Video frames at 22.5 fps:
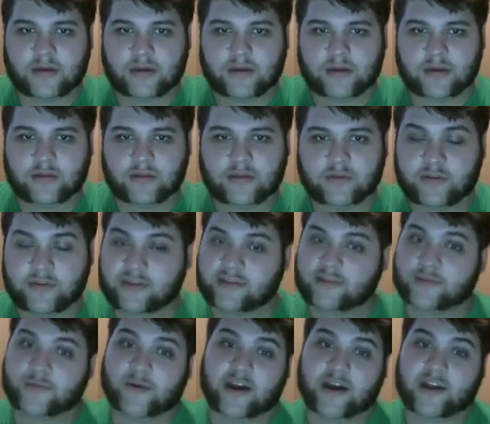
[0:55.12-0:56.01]
the
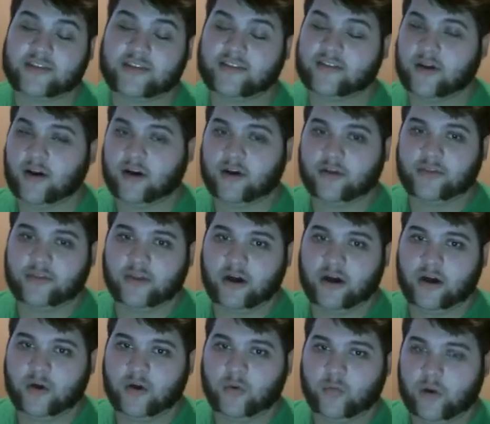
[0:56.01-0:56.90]
reason why it's called
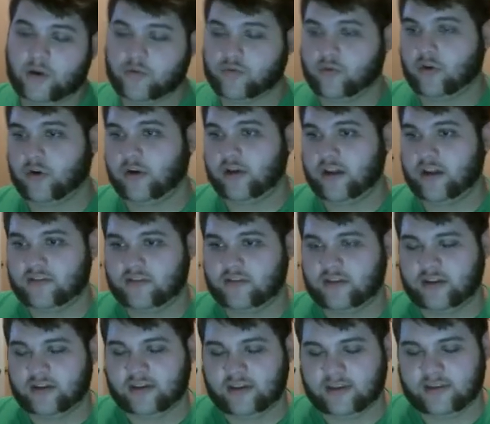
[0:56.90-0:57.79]
the One Roll
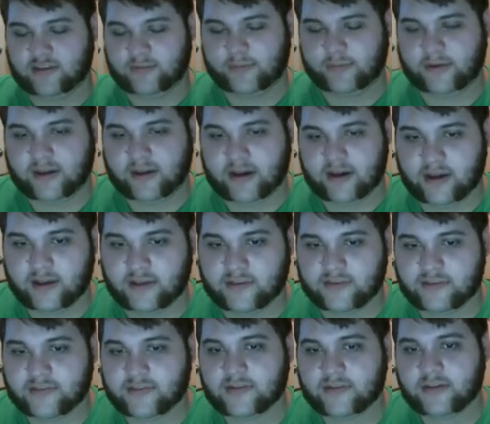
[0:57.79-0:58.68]
Engine is
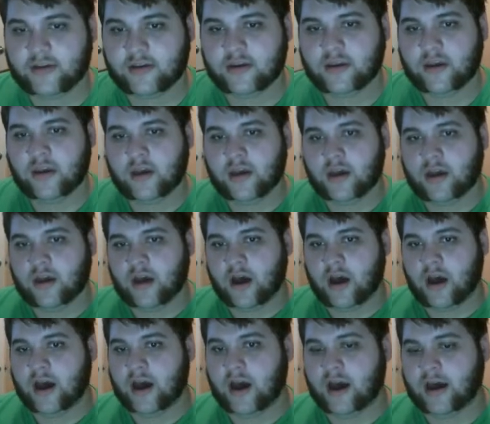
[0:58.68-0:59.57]
because
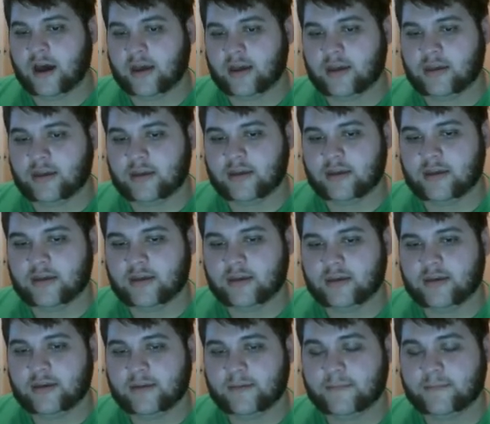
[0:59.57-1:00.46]
the
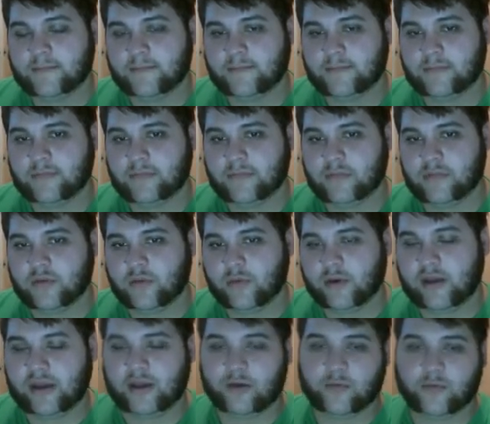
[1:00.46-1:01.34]

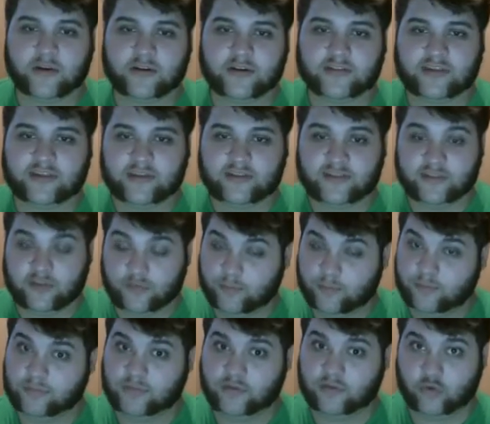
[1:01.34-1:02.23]
way it works is
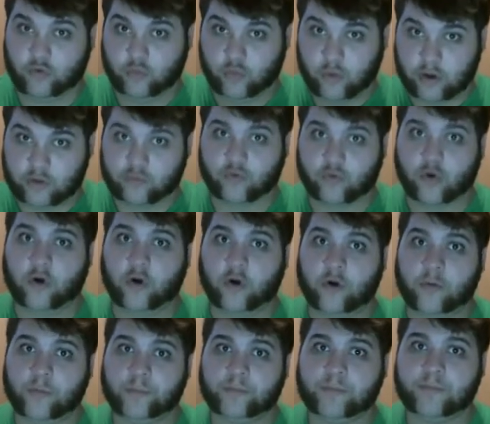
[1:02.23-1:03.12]
you do one
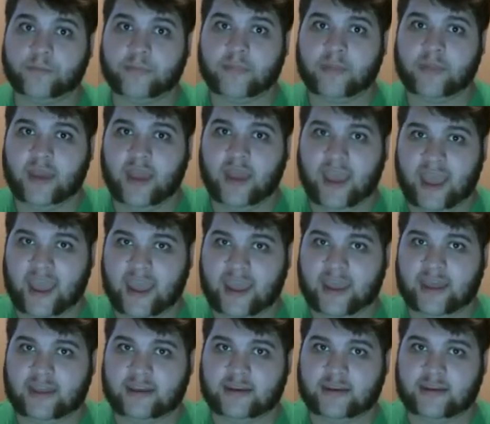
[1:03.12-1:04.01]
roll,
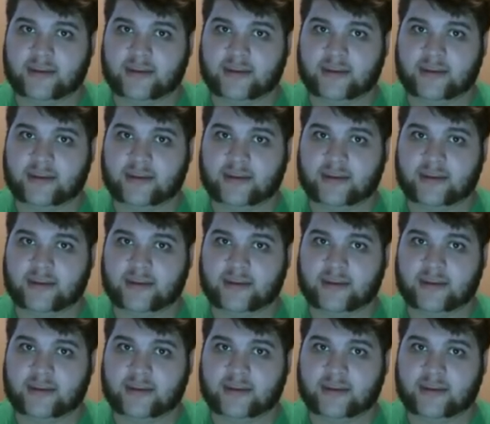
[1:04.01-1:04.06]
and